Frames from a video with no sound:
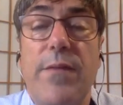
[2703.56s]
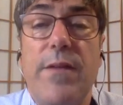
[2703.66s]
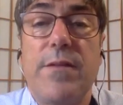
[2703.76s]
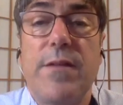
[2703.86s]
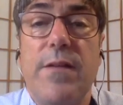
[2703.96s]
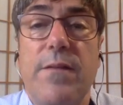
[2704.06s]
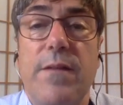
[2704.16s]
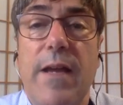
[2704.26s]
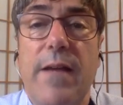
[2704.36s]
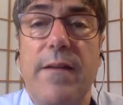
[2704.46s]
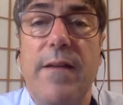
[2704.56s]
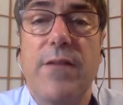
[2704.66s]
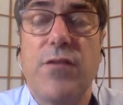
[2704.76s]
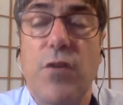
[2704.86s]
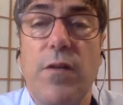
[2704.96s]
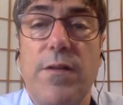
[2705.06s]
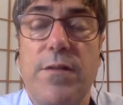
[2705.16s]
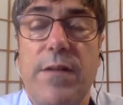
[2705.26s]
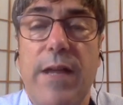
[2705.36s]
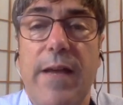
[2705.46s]
this and as
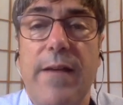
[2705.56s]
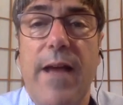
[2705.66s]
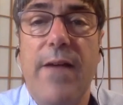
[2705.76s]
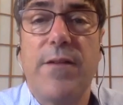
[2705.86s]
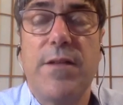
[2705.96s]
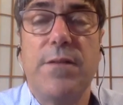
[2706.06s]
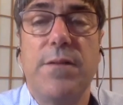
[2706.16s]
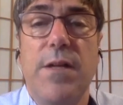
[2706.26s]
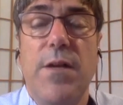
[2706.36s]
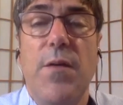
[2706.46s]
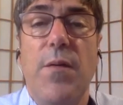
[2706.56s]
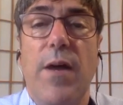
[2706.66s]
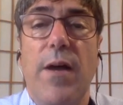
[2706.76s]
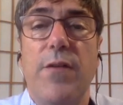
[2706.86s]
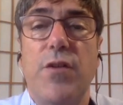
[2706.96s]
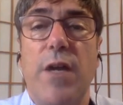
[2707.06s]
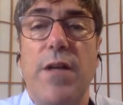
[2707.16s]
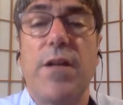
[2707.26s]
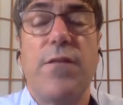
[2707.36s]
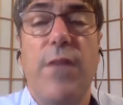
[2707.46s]
journalists and how to try
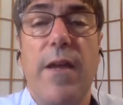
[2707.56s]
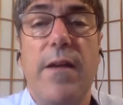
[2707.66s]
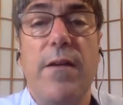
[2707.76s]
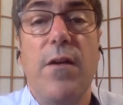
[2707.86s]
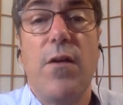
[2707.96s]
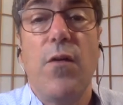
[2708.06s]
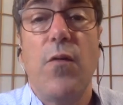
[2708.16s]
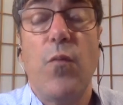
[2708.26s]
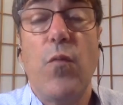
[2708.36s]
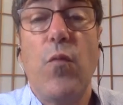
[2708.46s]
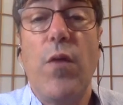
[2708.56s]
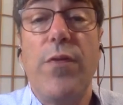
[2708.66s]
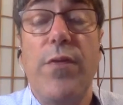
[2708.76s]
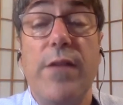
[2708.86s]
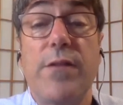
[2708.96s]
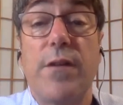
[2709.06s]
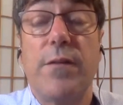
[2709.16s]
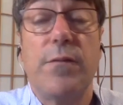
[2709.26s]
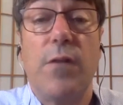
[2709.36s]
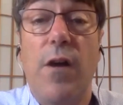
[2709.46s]
to convey when things
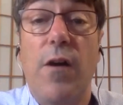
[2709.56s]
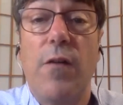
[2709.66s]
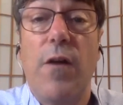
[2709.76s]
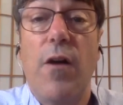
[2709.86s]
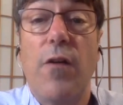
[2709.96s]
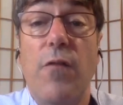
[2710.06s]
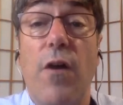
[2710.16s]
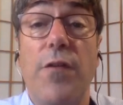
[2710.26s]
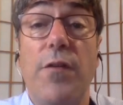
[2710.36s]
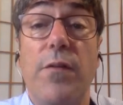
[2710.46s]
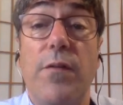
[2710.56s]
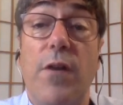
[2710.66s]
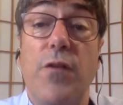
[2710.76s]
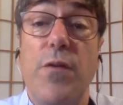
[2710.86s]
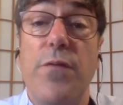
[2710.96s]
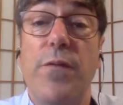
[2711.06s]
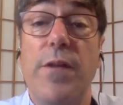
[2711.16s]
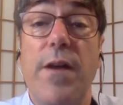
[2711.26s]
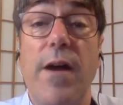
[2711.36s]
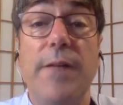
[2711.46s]
are truthful
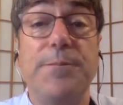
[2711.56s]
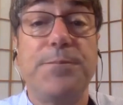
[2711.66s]
and not.